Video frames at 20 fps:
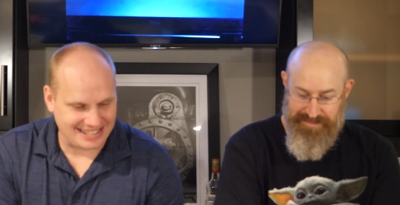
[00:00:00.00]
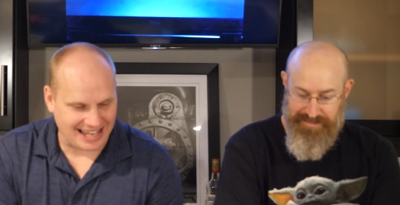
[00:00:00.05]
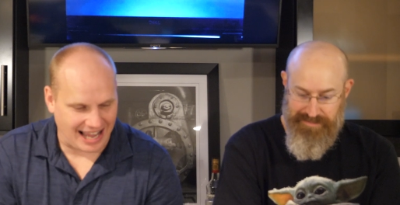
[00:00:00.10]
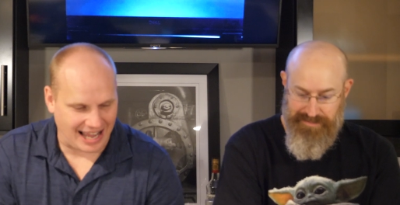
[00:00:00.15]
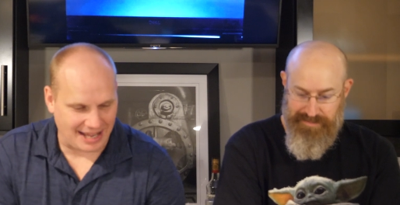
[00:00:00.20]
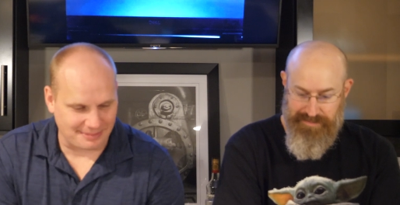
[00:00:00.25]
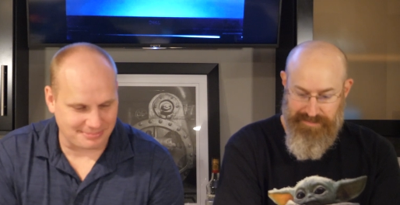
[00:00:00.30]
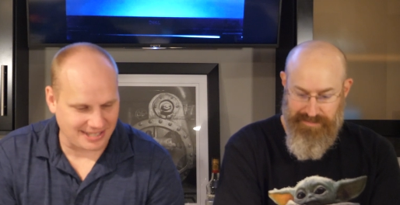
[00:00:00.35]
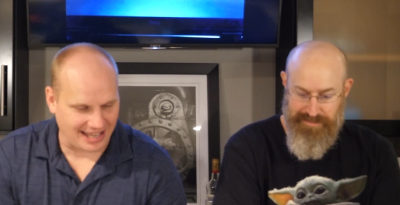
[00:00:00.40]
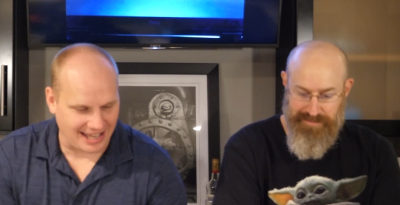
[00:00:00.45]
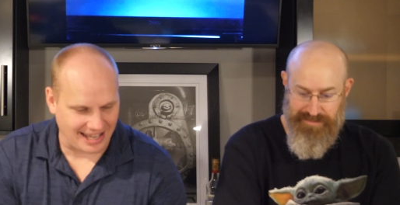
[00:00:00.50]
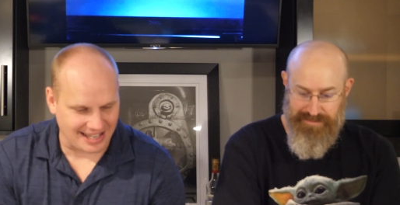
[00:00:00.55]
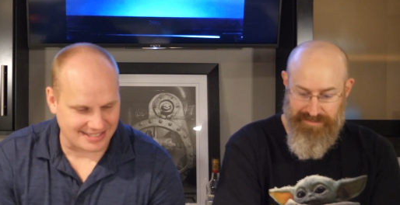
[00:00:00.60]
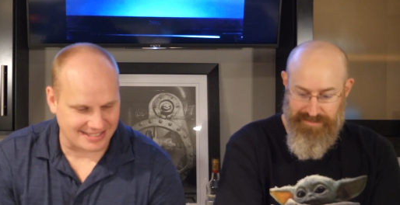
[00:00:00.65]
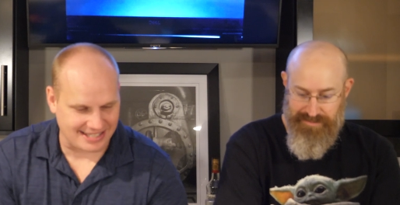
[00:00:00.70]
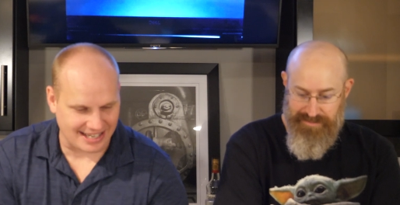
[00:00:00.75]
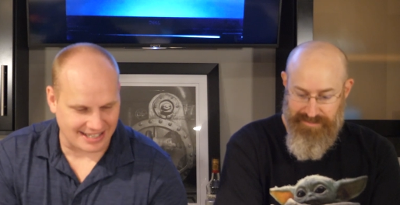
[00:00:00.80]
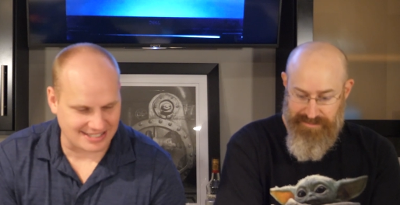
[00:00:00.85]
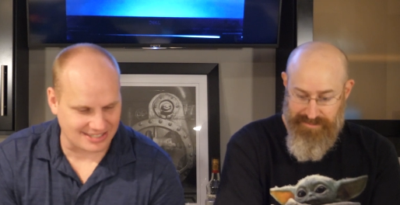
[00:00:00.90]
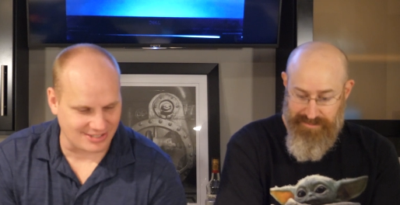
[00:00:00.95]
Speaker 1: Top
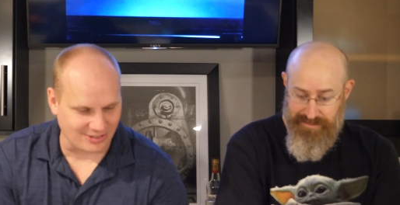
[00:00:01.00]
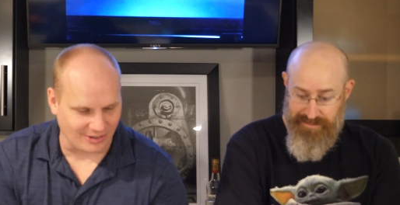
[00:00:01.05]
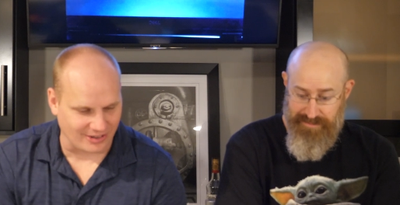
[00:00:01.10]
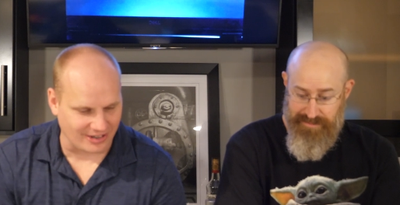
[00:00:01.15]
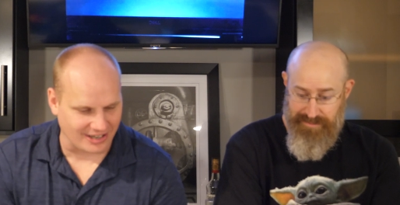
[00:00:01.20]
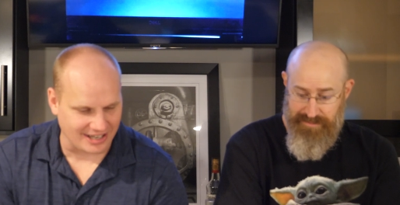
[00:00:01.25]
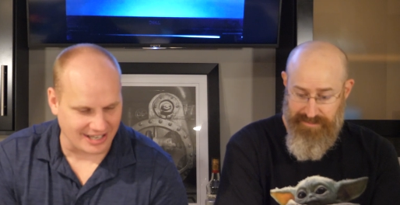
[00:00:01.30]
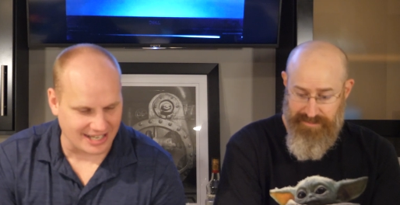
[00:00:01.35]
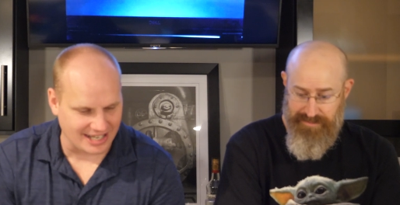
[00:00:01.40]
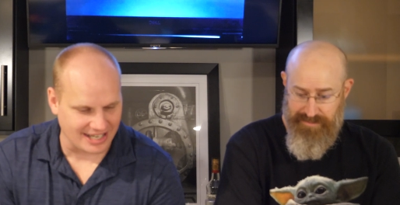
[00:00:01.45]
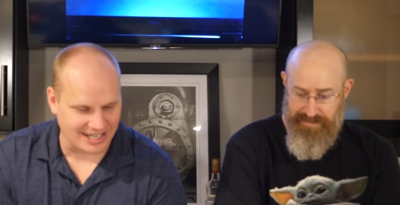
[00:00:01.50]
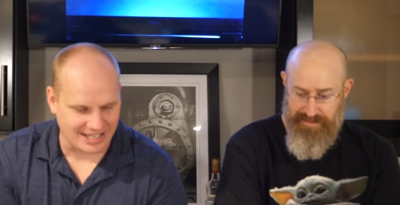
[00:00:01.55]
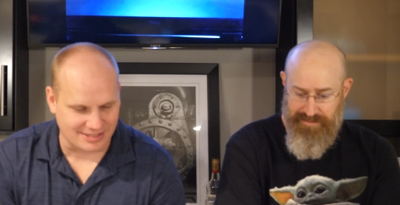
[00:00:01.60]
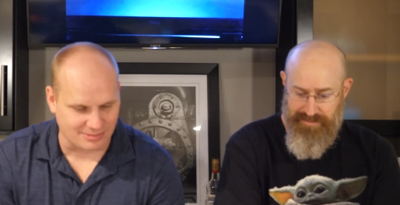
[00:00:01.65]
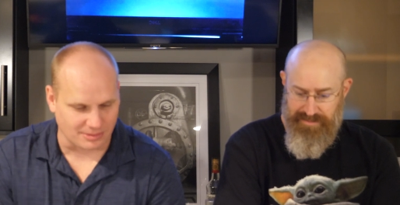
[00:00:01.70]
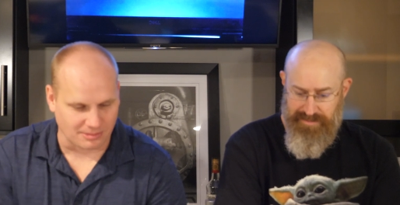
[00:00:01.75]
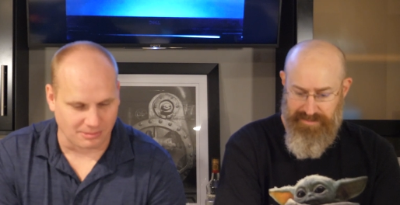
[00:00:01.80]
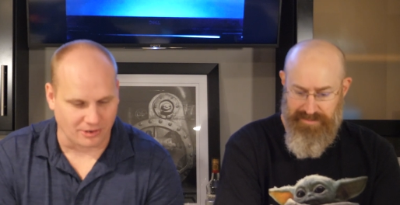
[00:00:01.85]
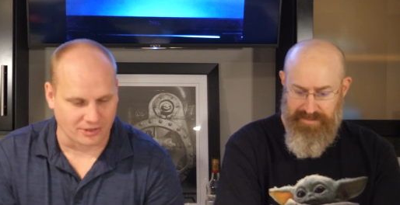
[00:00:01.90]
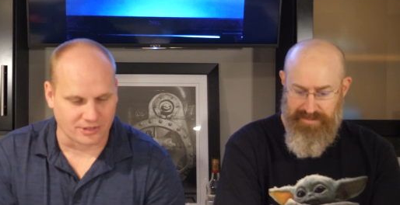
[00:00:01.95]
10 sex
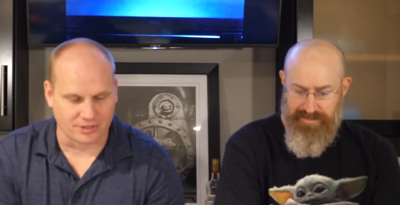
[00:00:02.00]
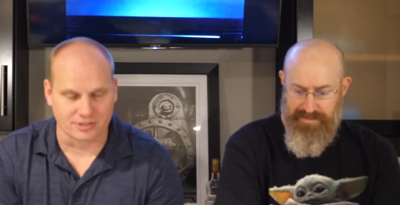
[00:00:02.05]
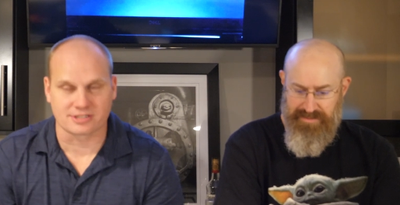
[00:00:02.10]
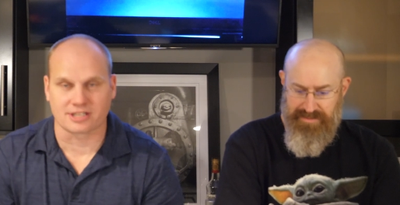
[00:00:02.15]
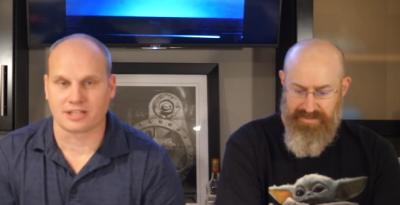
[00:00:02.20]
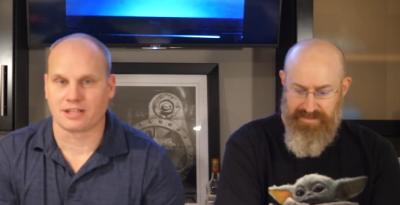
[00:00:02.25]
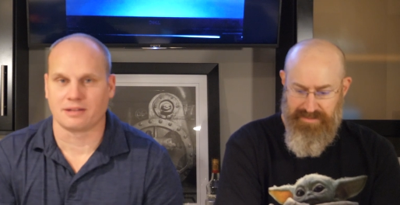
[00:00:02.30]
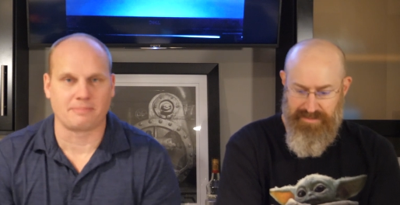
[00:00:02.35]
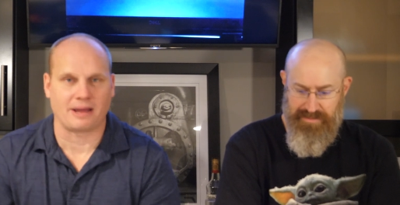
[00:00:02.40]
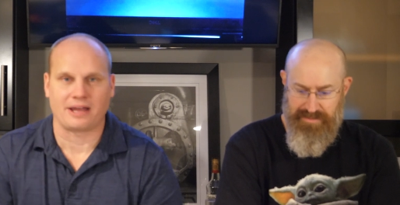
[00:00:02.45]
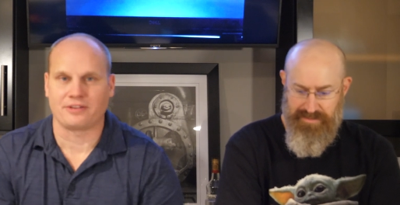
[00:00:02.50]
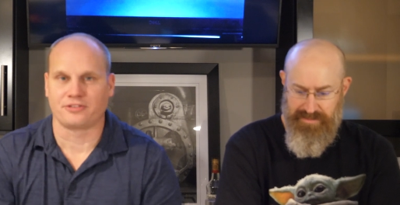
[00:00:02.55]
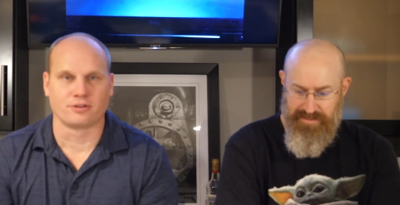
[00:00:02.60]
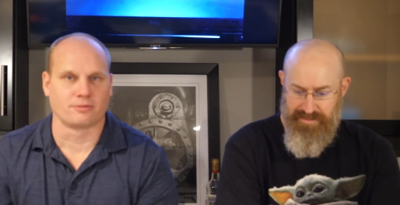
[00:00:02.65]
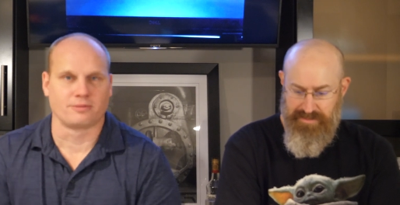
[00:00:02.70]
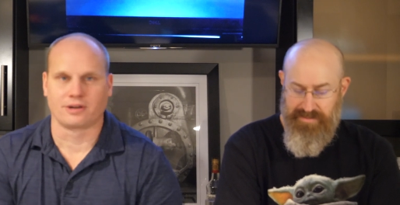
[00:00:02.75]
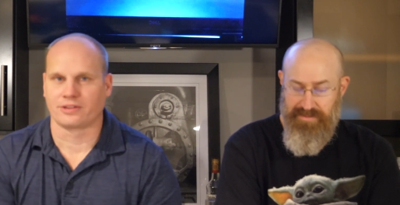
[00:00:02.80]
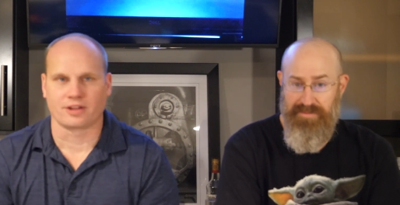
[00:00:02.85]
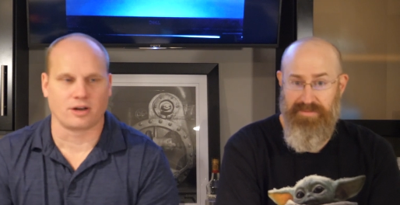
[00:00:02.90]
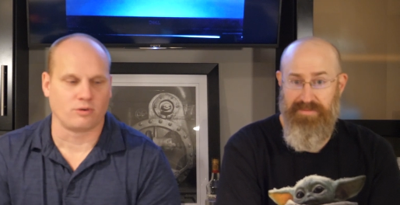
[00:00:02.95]
toys we won't use in the
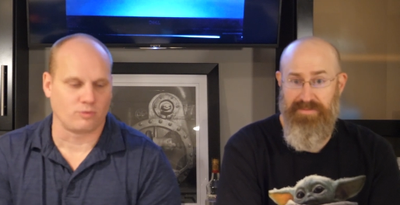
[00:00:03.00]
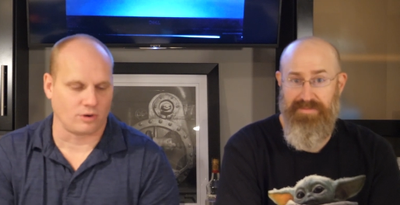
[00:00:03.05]
bedroom with a